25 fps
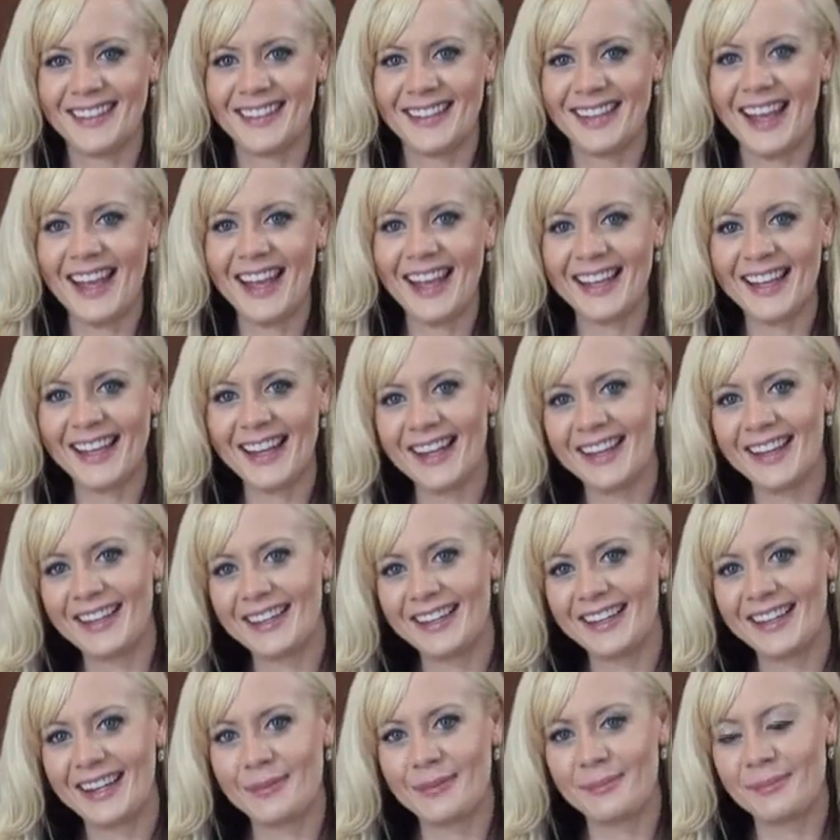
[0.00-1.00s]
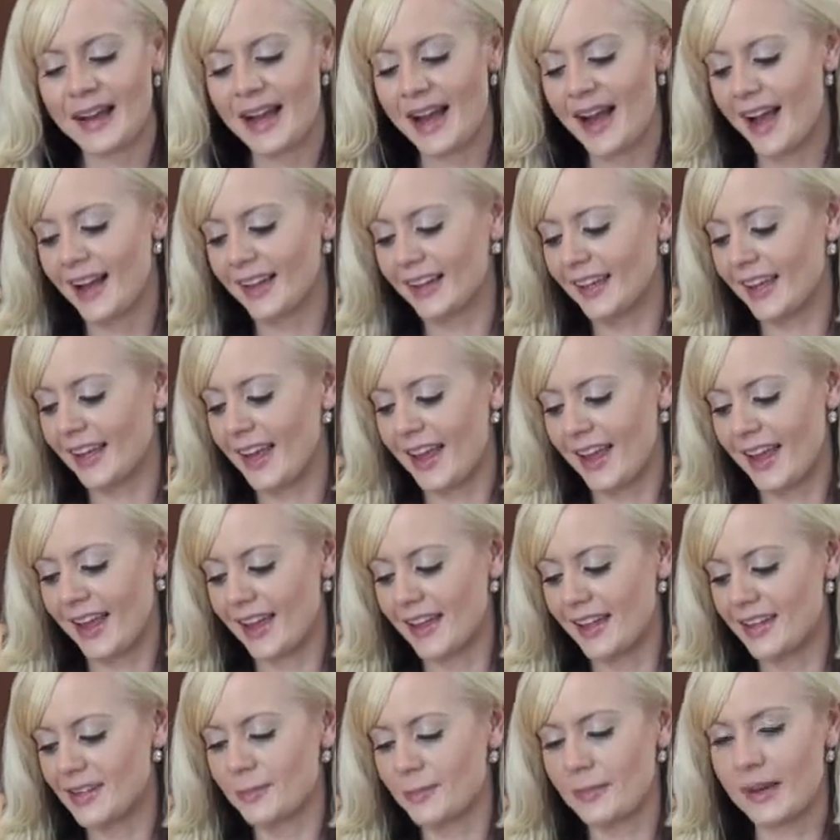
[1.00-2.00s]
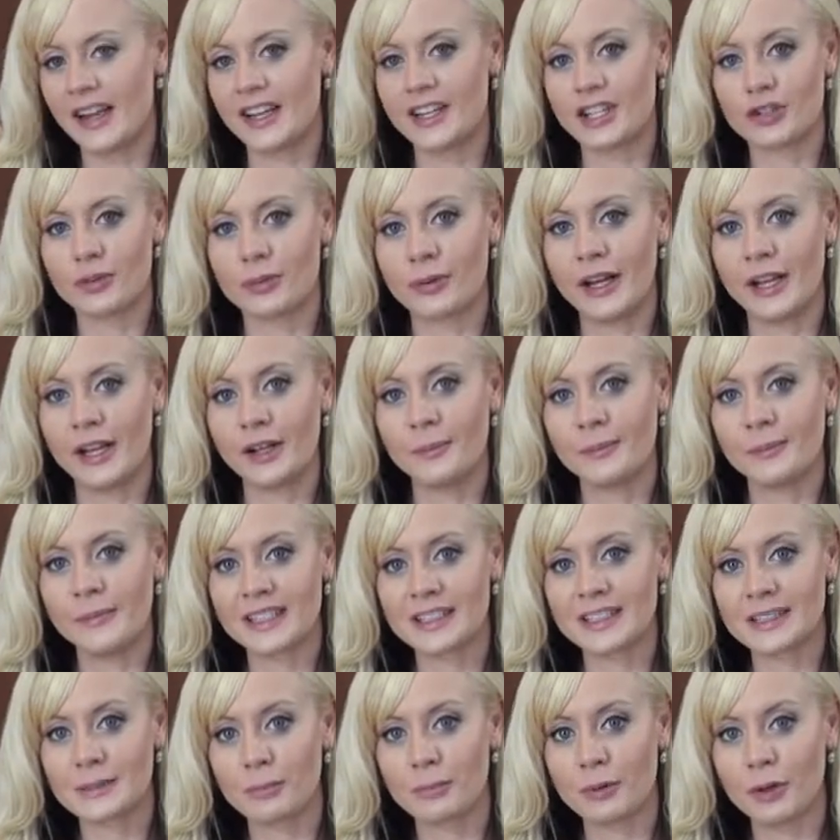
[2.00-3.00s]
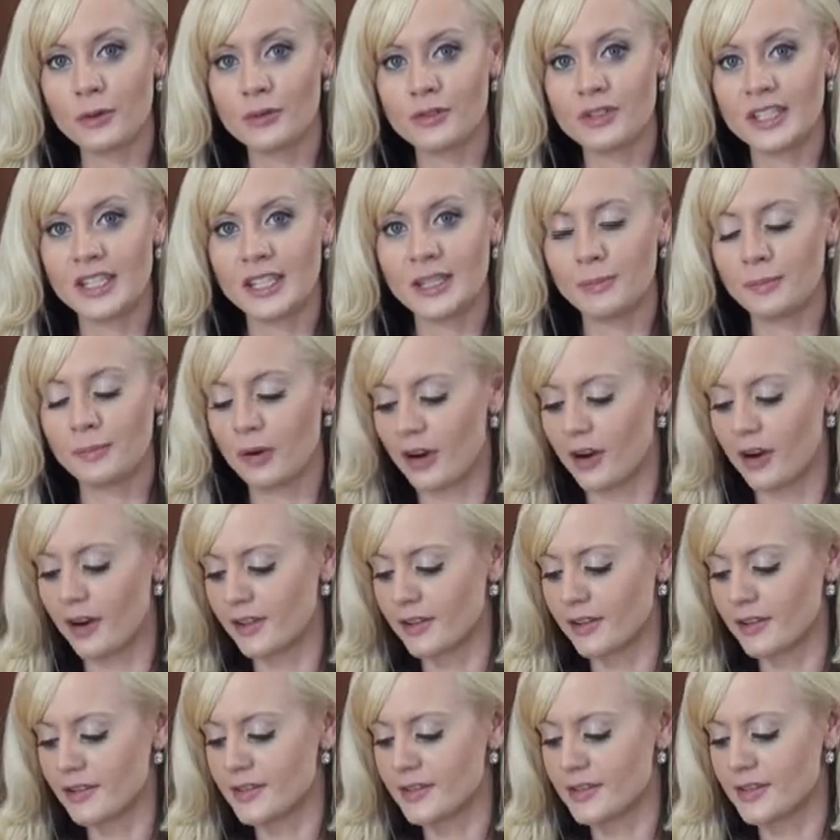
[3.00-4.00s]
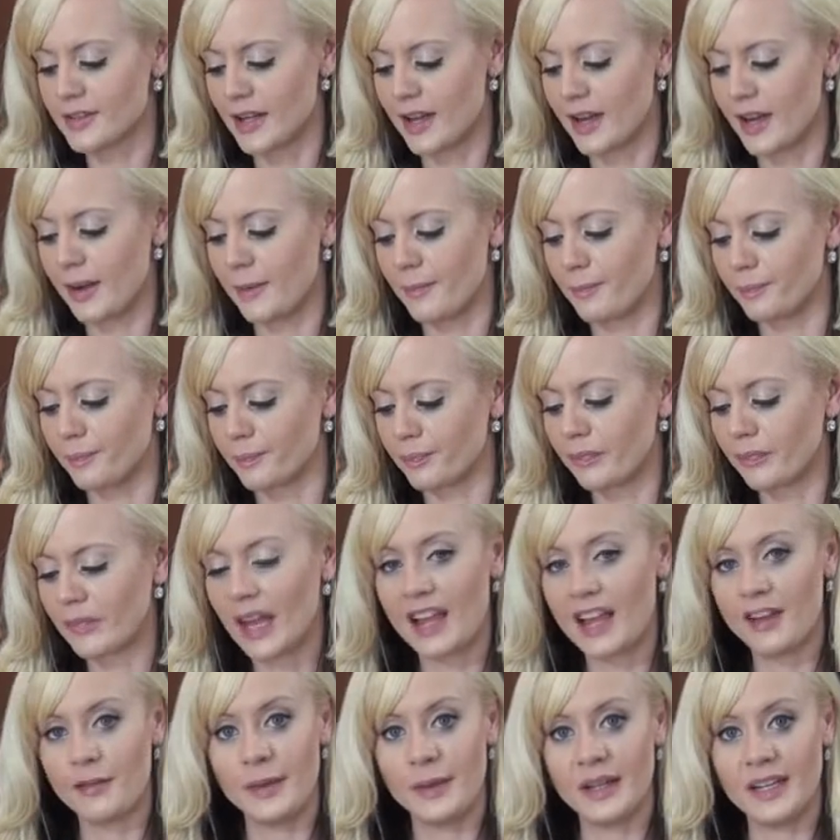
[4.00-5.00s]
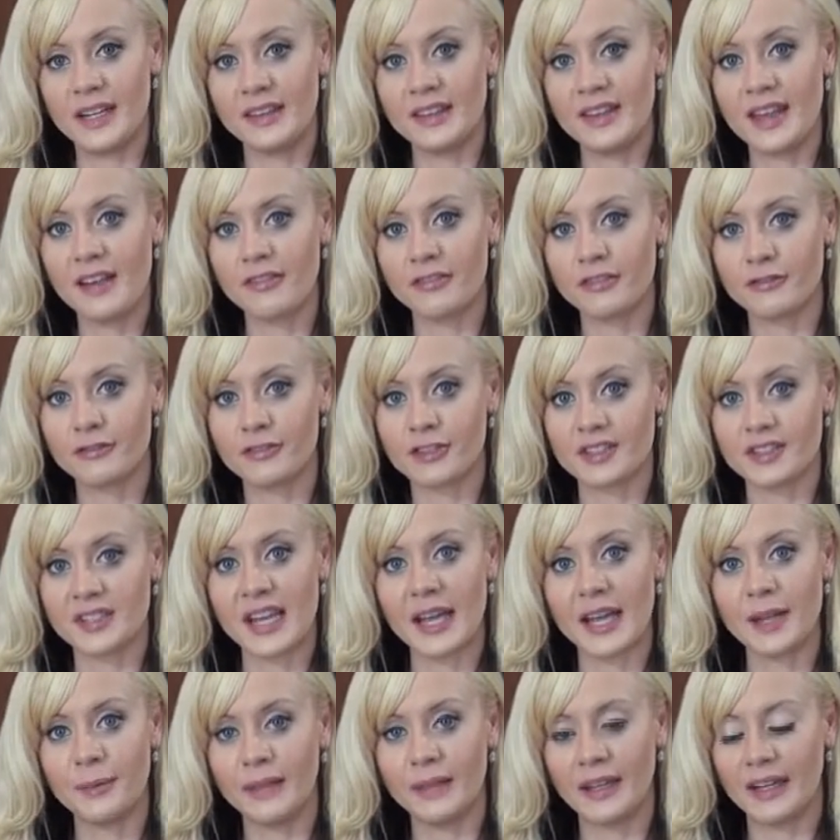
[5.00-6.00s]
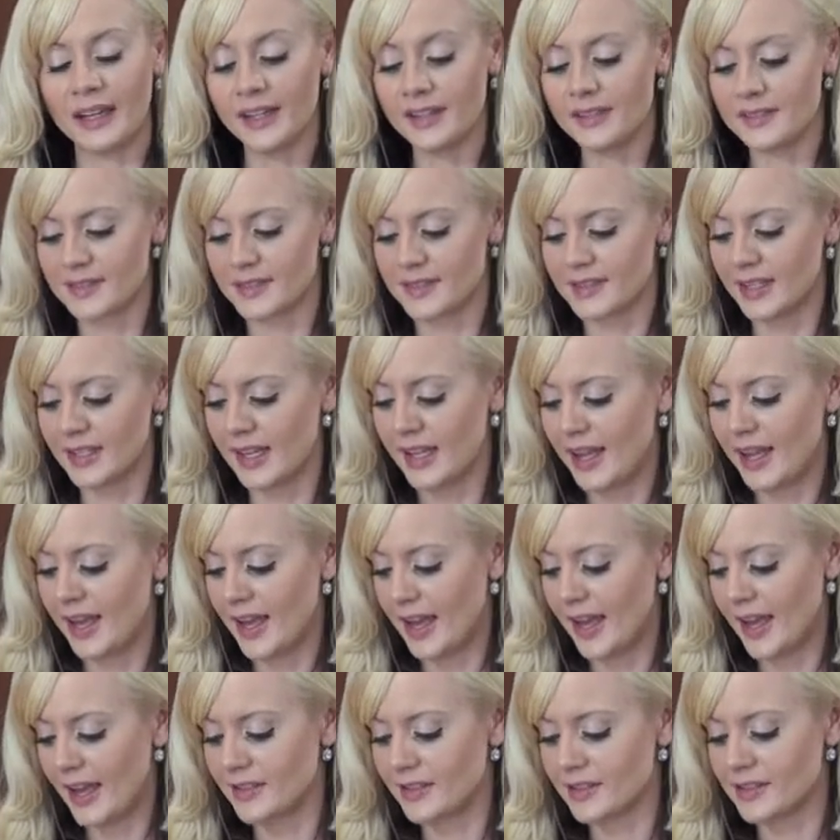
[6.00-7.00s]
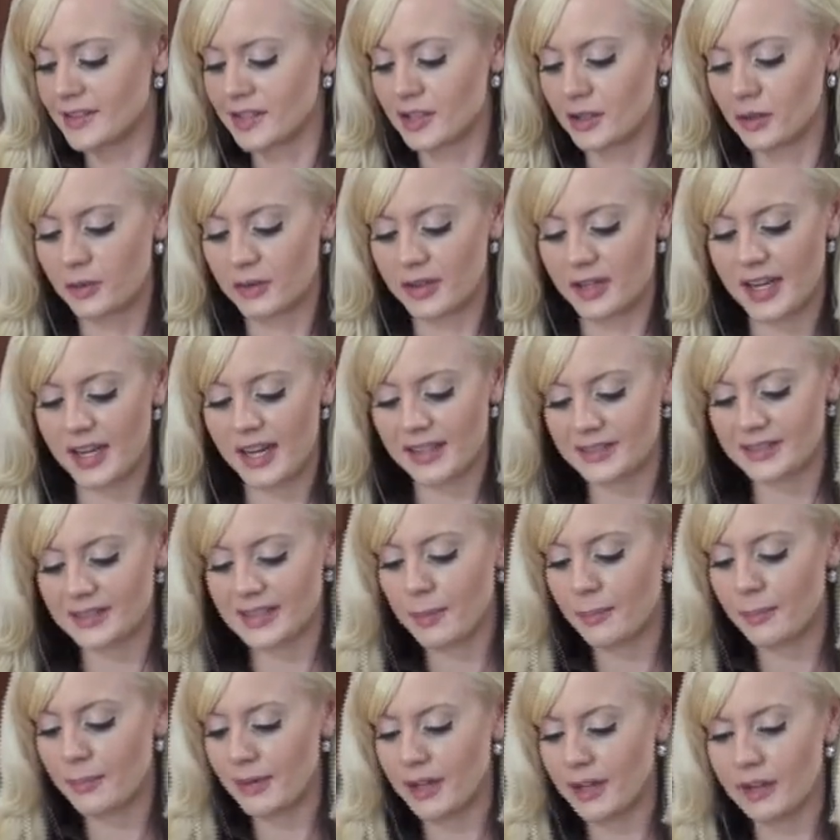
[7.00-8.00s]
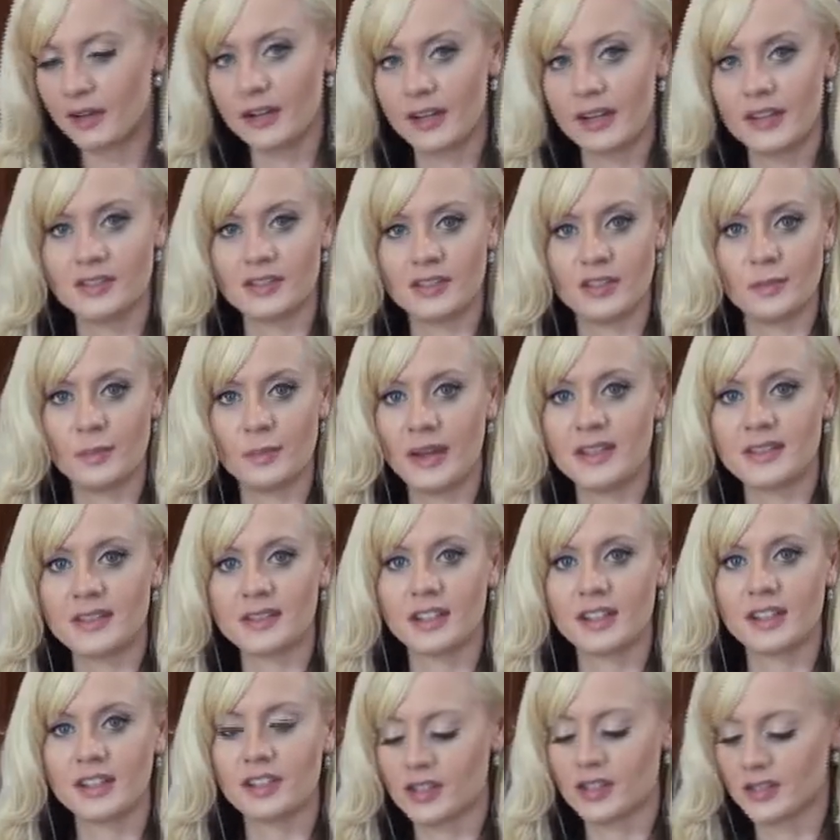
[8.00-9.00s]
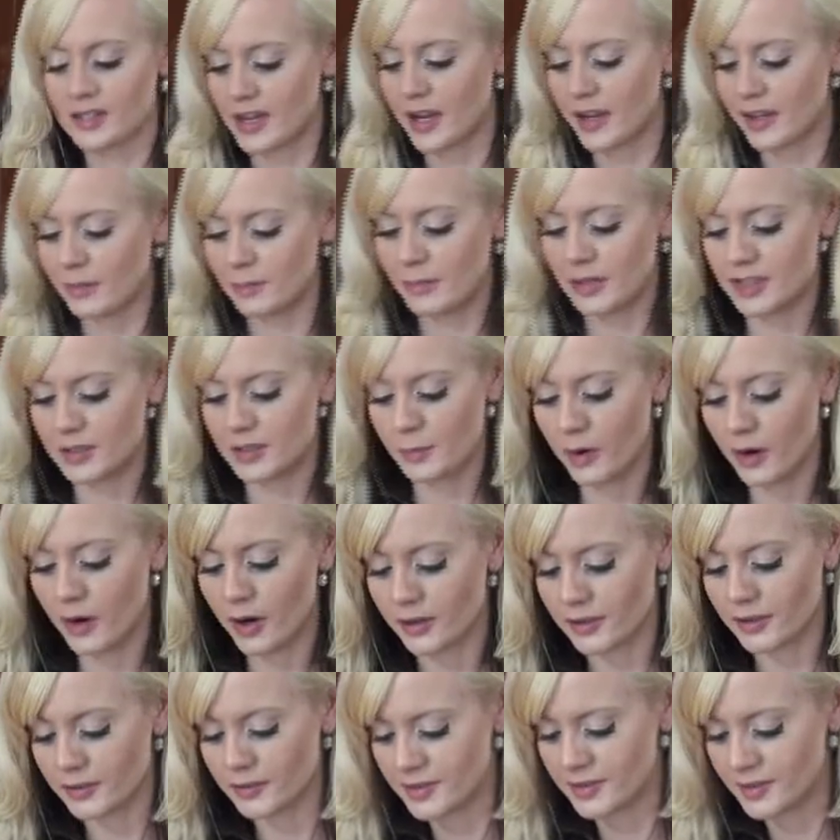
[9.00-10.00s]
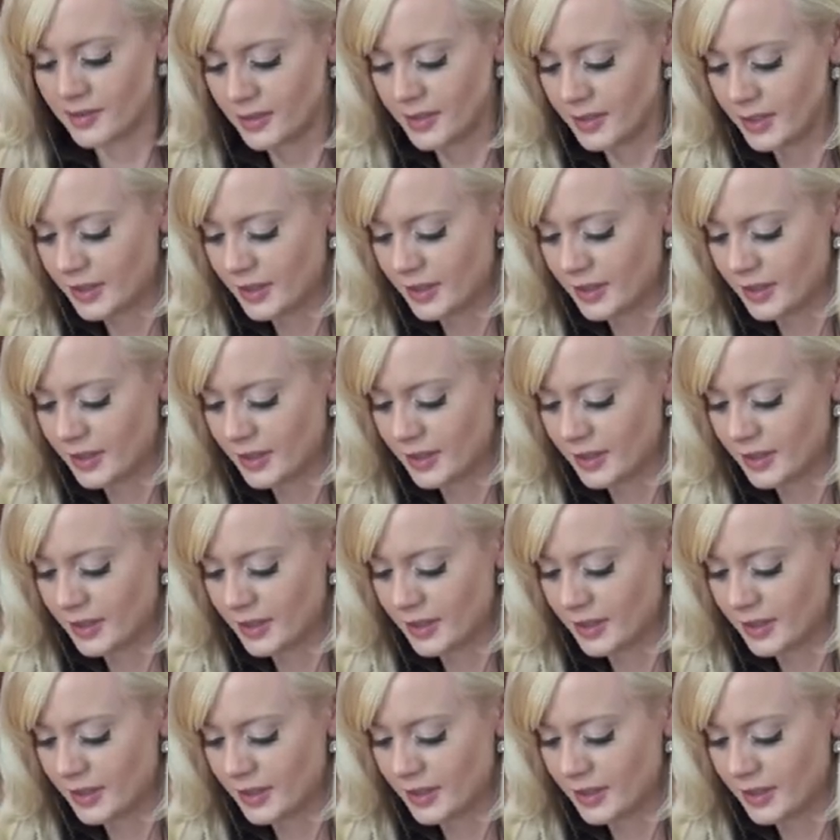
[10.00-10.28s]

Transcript: Hey again, I'm back, and my trail mix protein bars have been in the oven for 10 minutes. And so the next step here is you basically just cut them into bars.